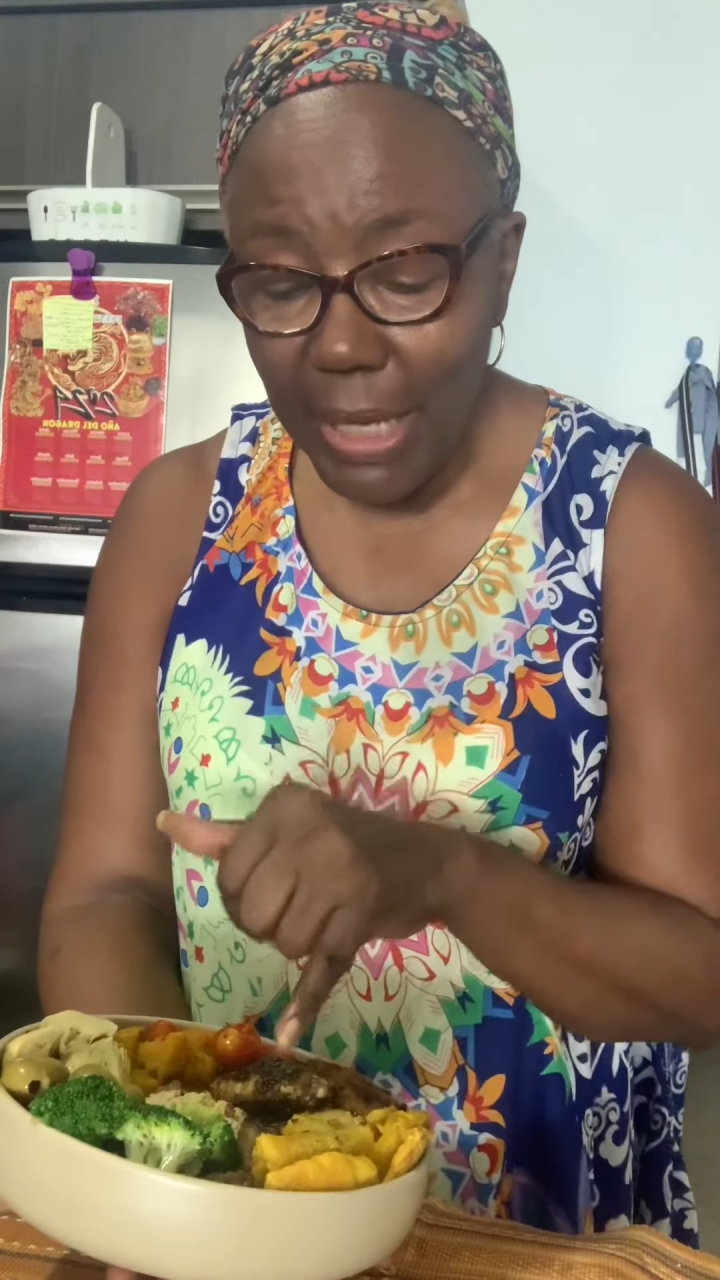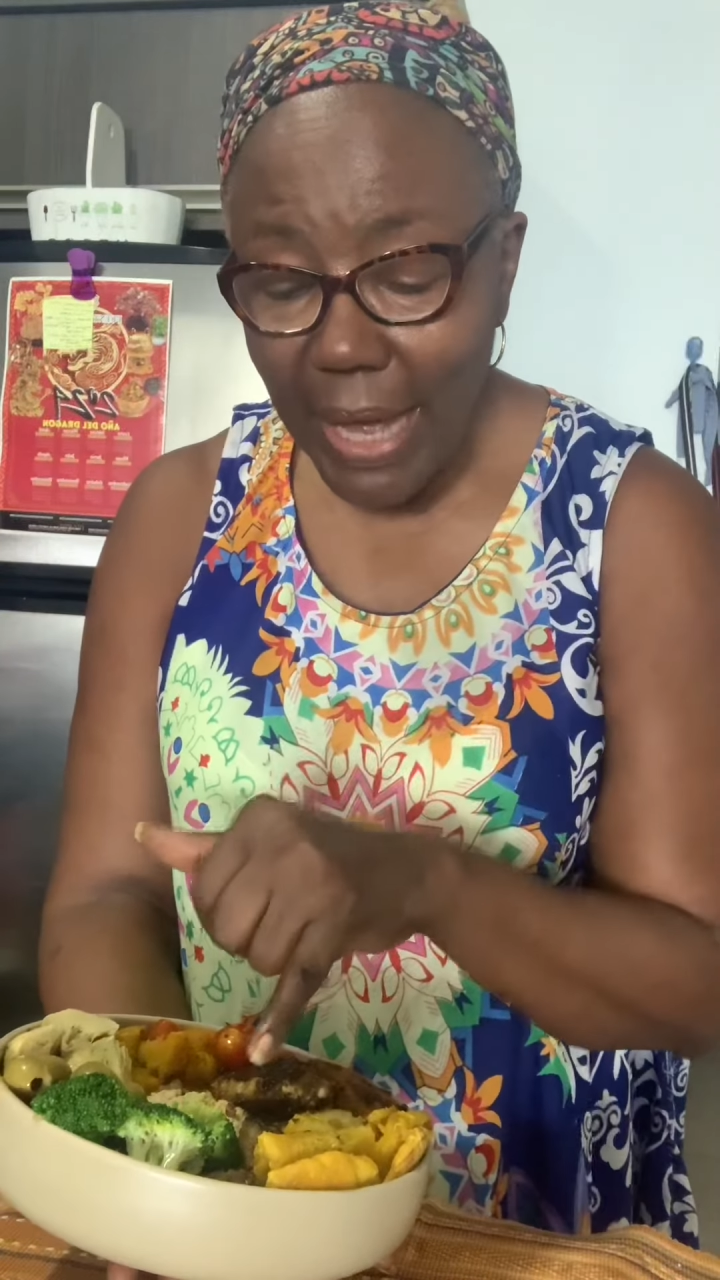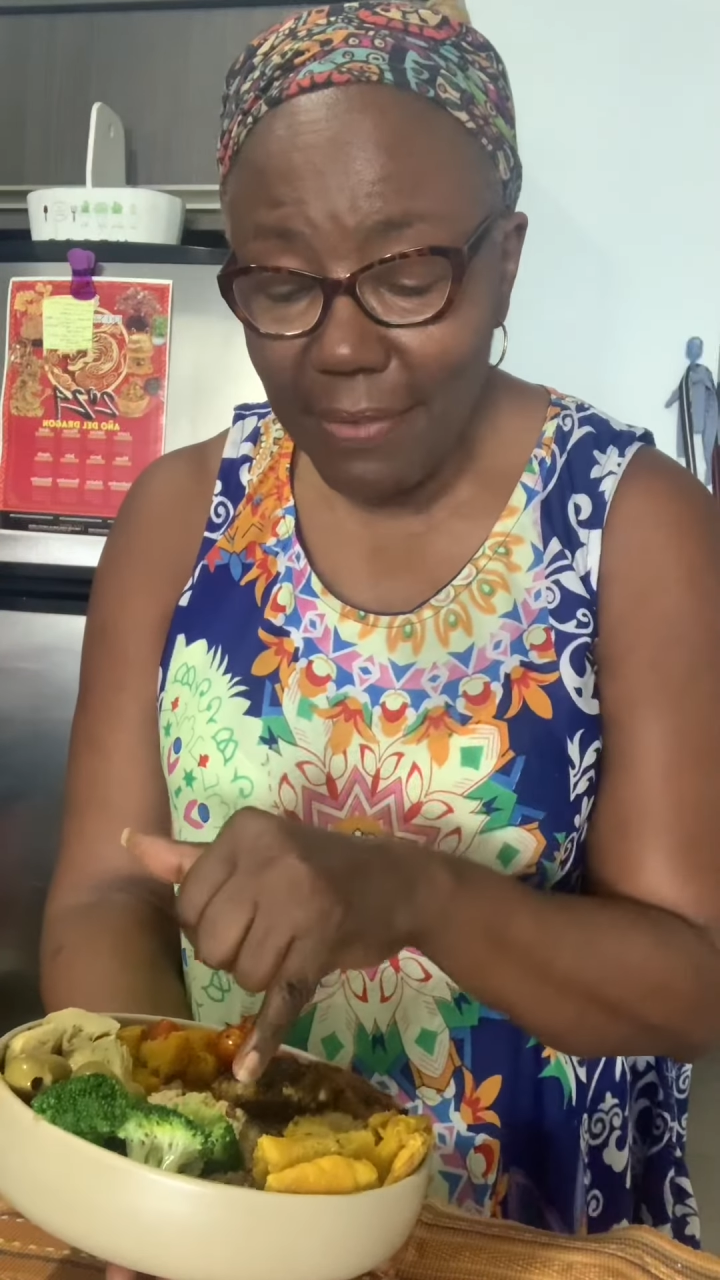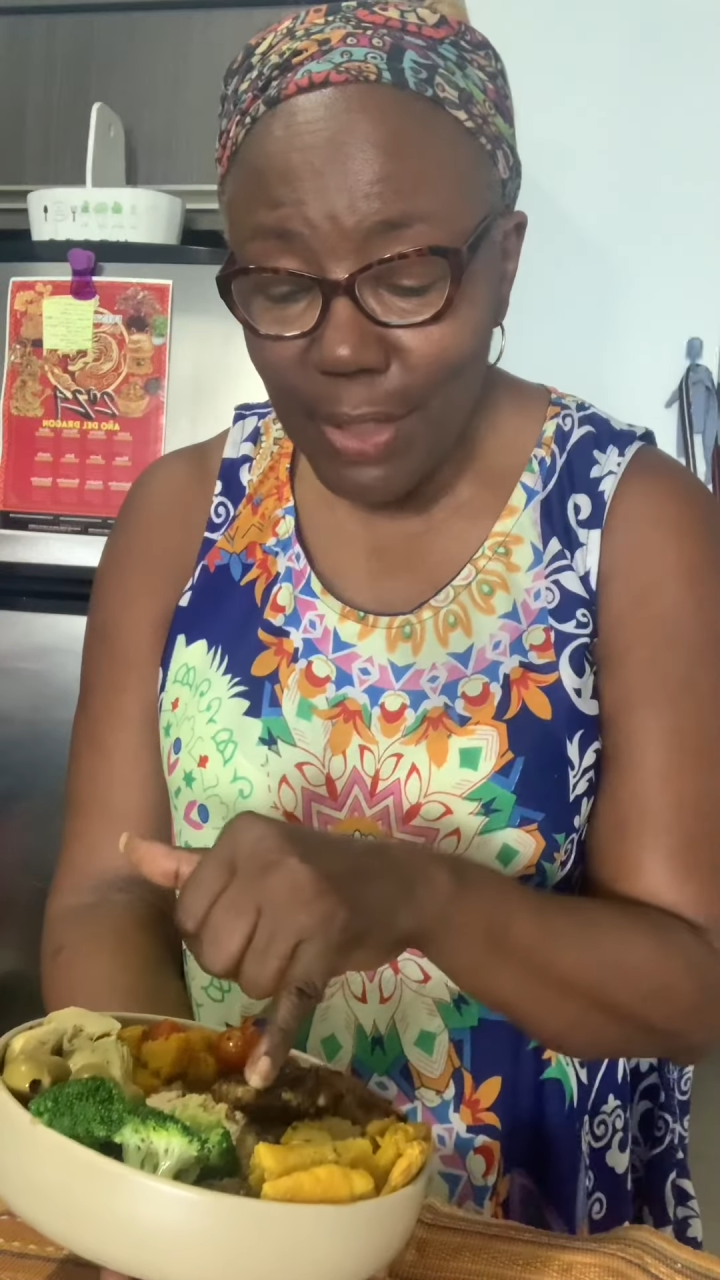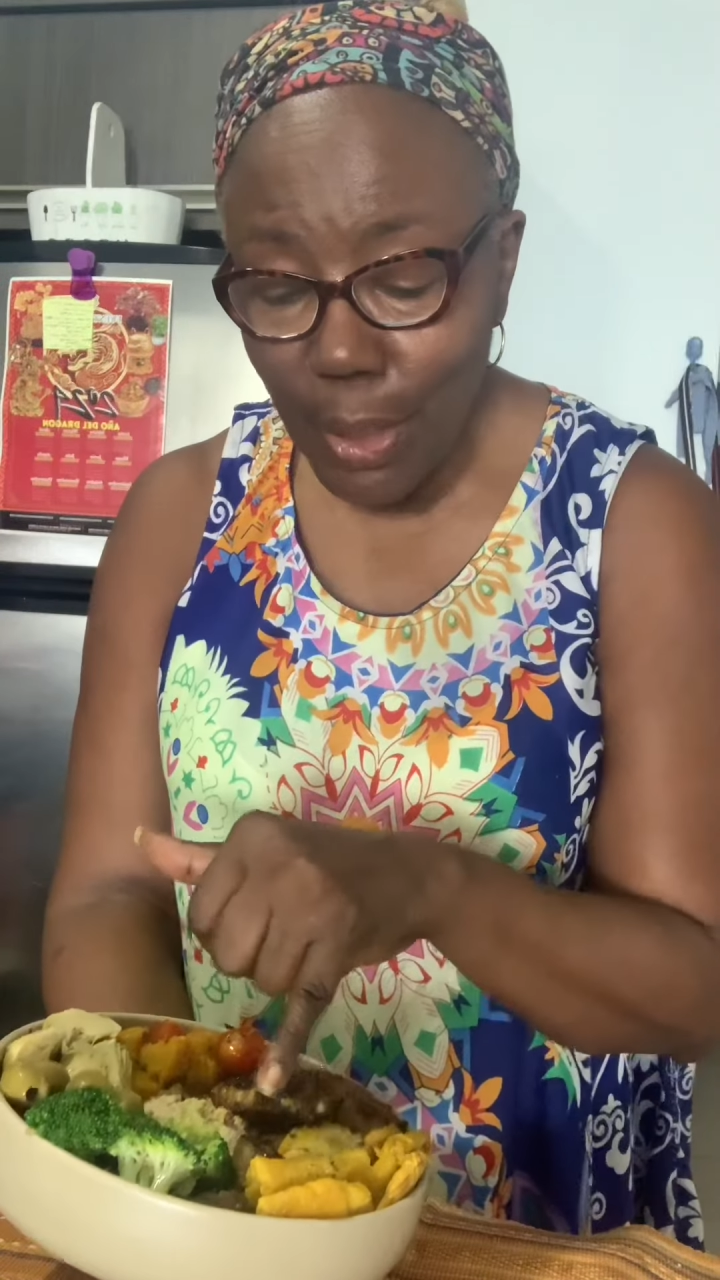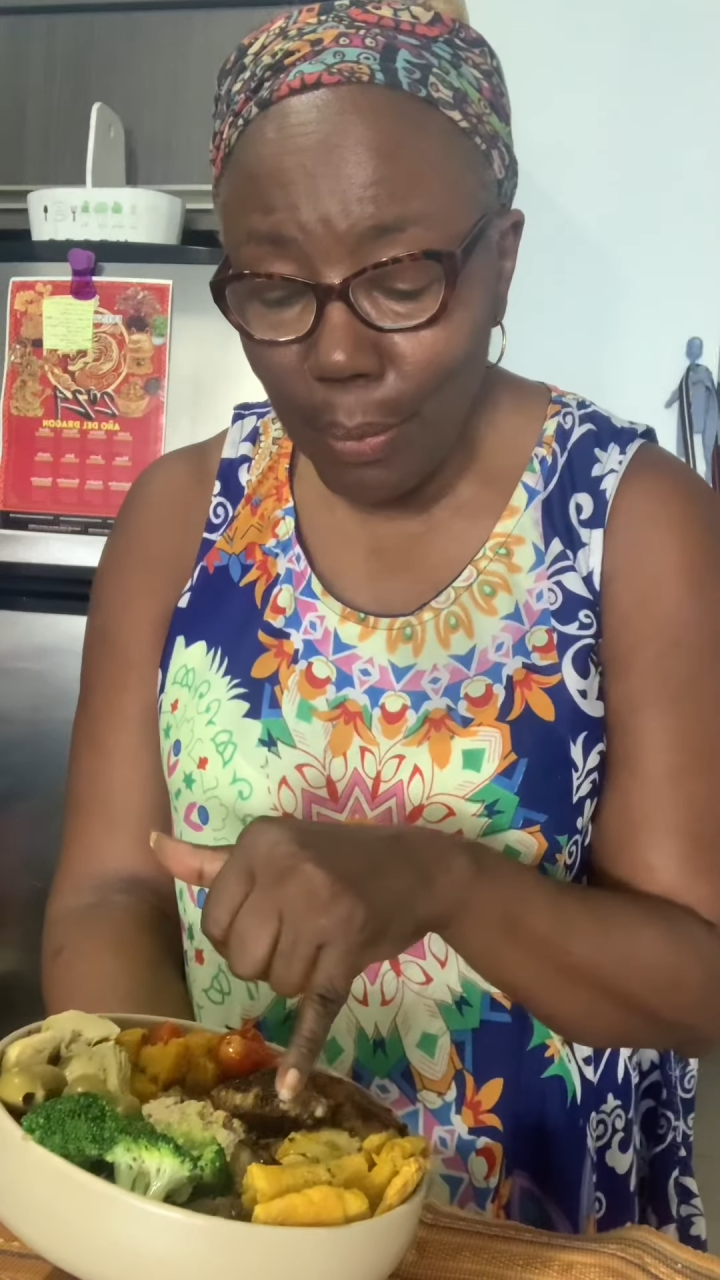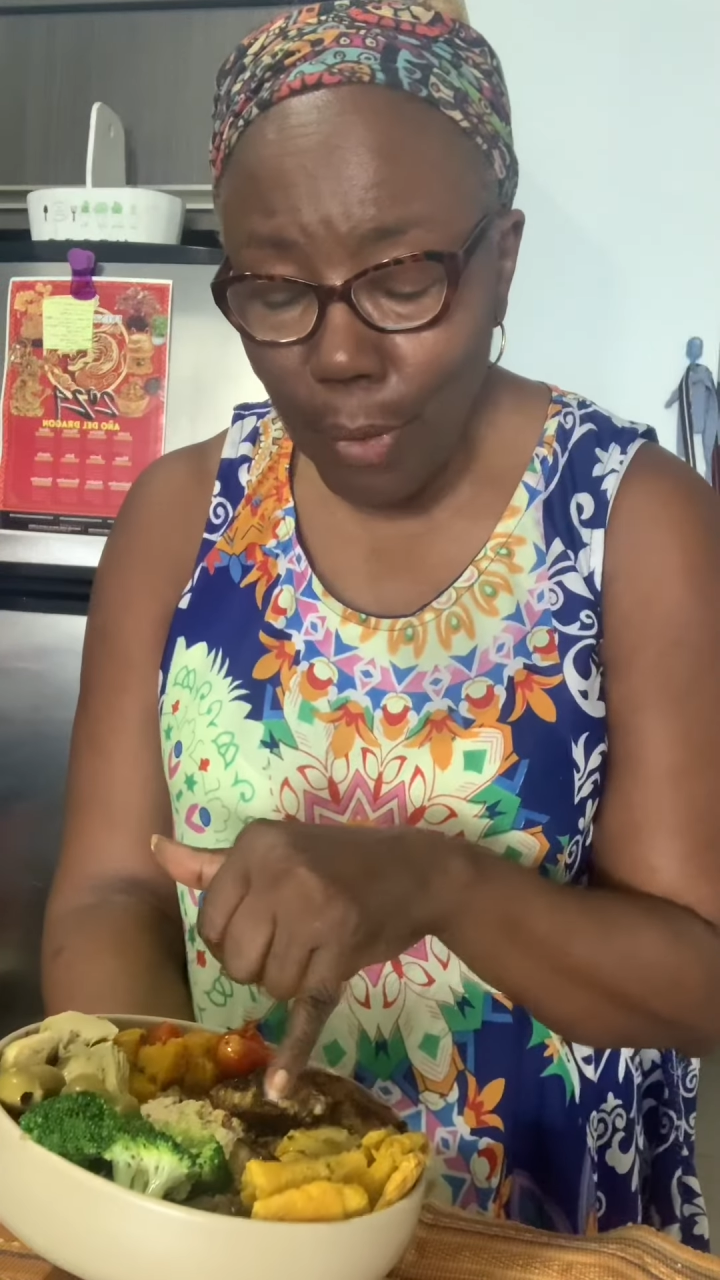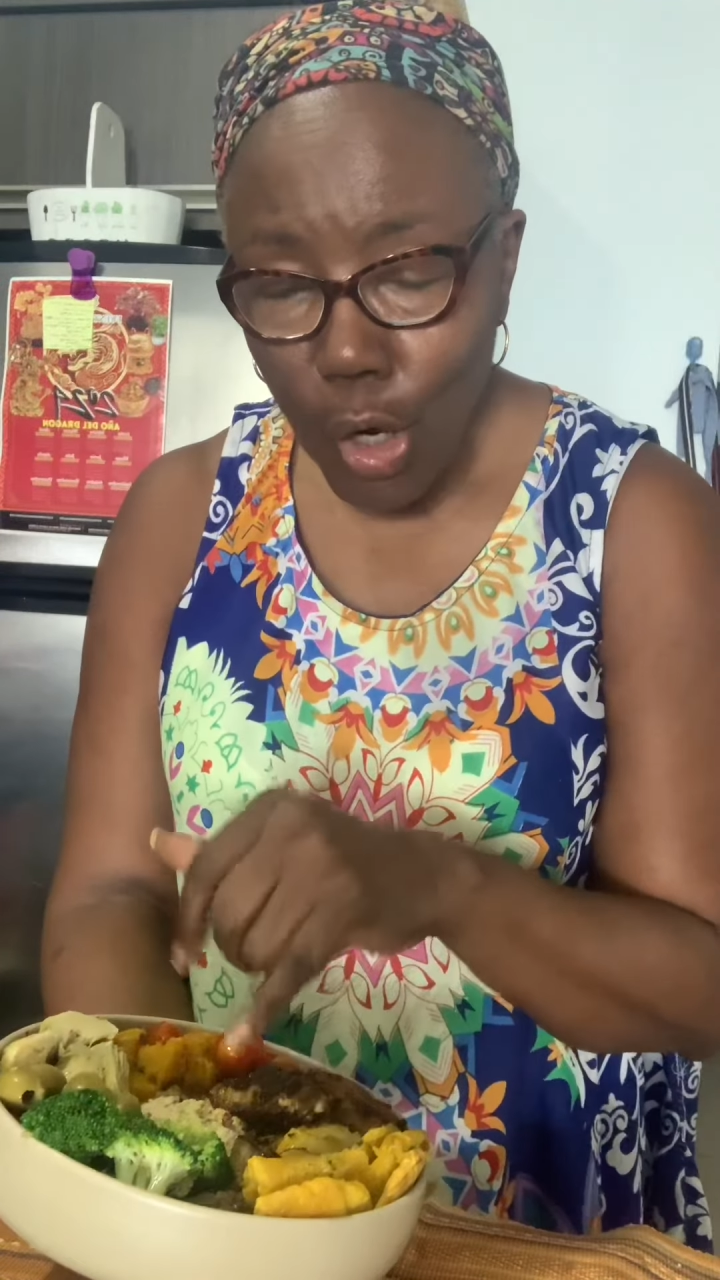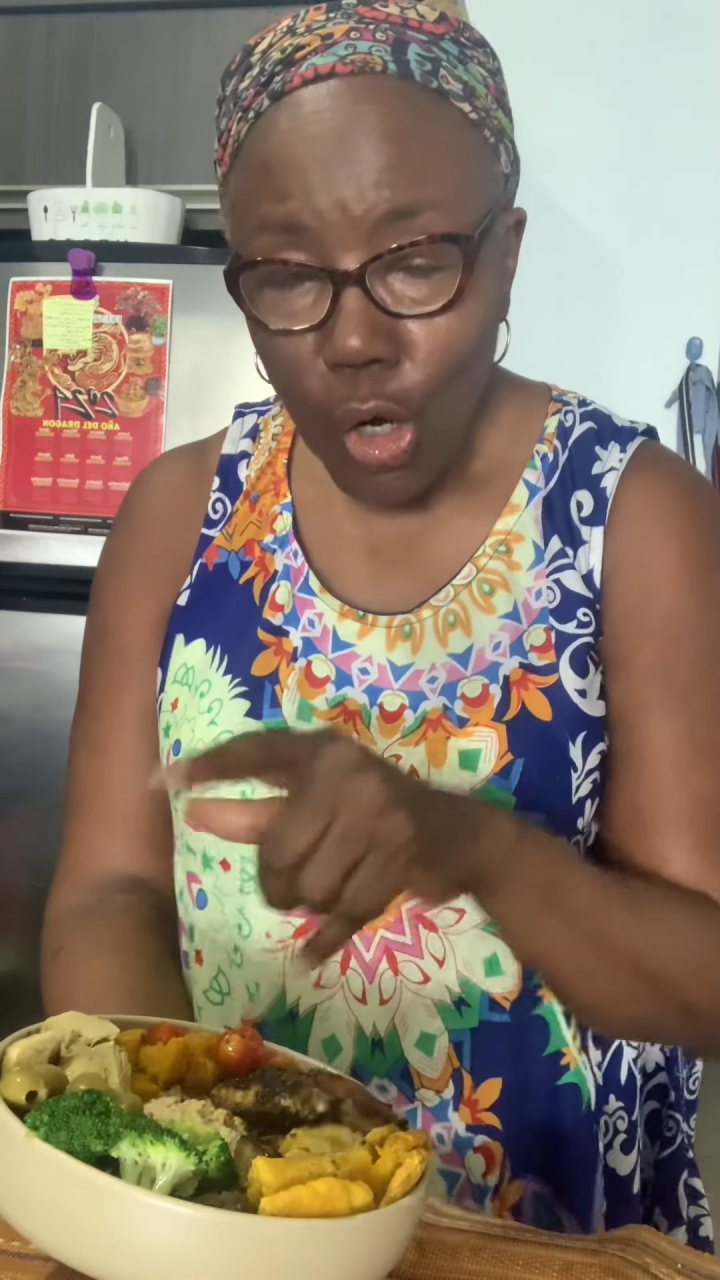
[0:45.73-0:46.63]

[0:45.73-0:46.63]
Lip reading: have some